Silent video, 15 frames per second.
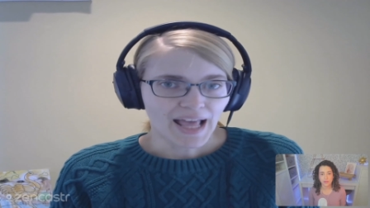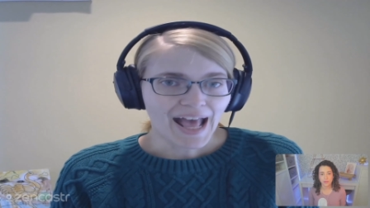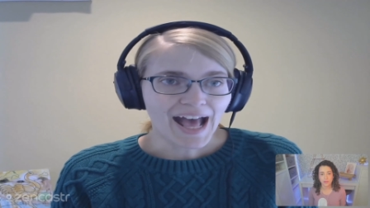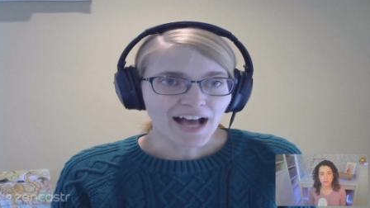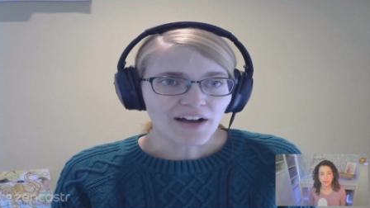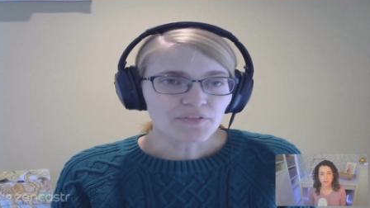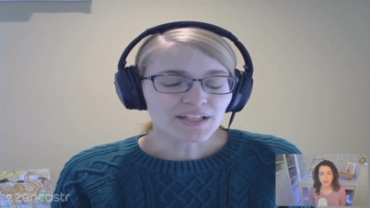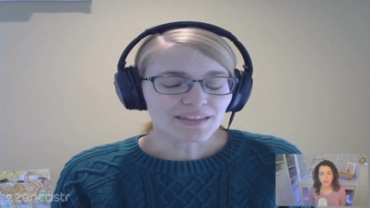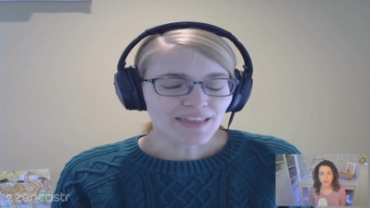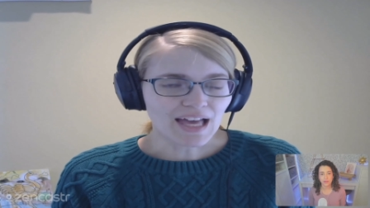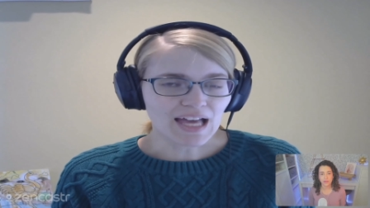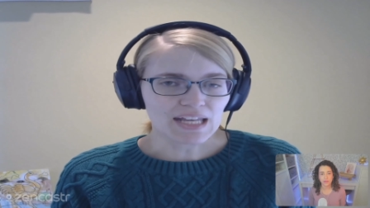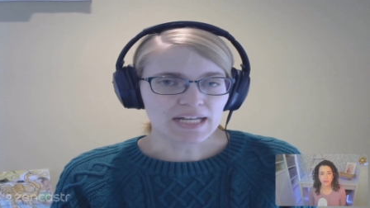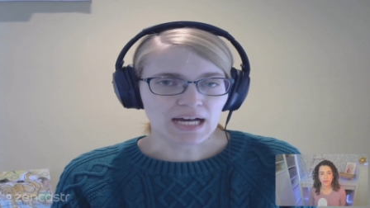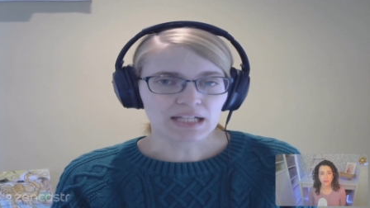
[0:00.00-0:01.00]
having
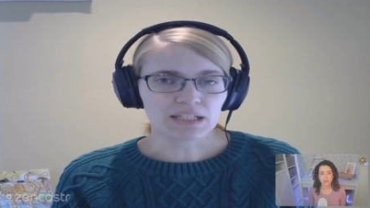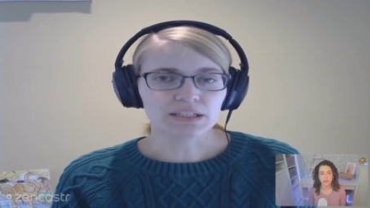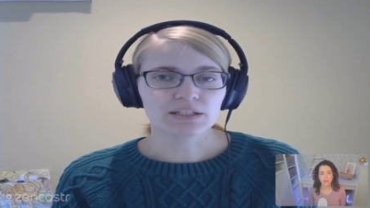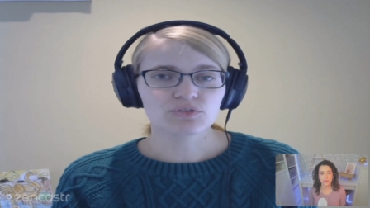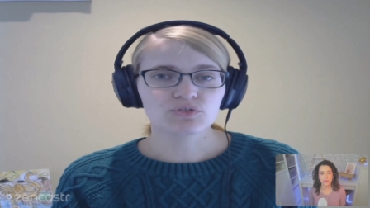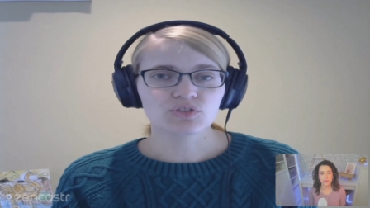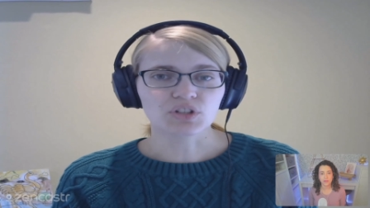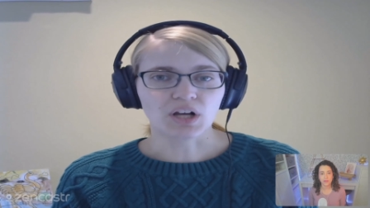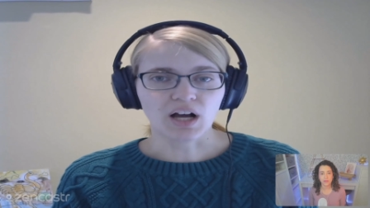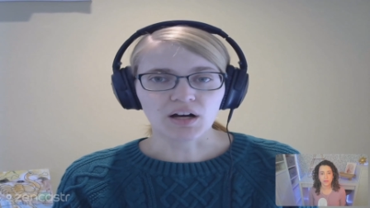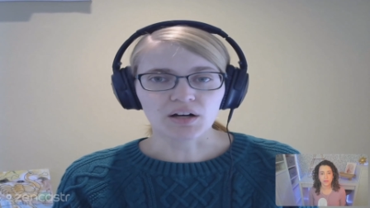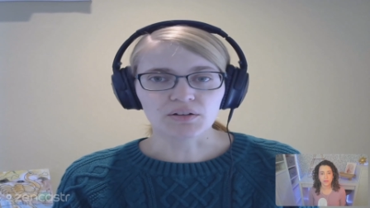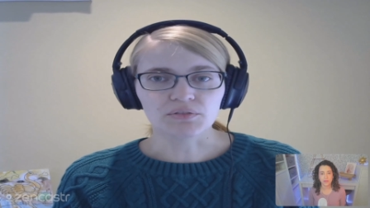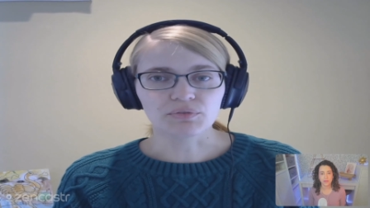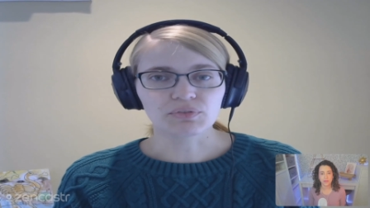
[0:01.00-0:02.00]
that knowledge
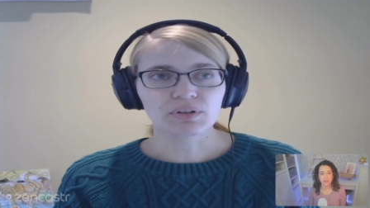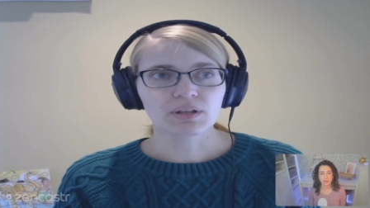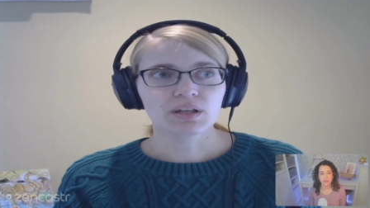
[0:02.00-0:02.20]
of